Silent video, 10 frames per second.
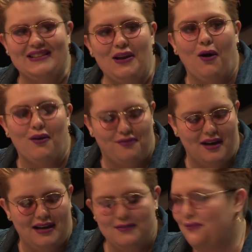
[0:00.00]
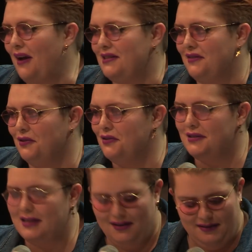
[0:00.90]
it's a lot of uh, it was
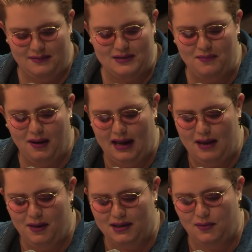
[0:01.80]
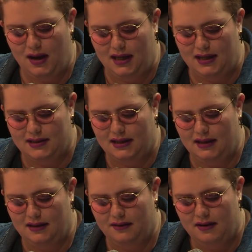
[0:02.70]
festivals, so it was in my in my twenties, and
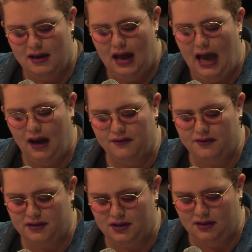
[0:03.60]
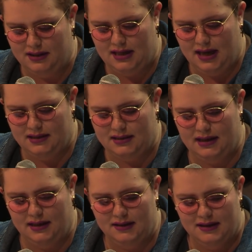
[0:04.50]
then the hangovers got intense, and
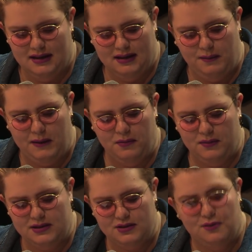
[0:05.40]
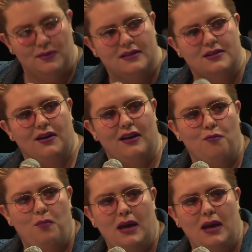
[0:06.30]
then the people we stood with started having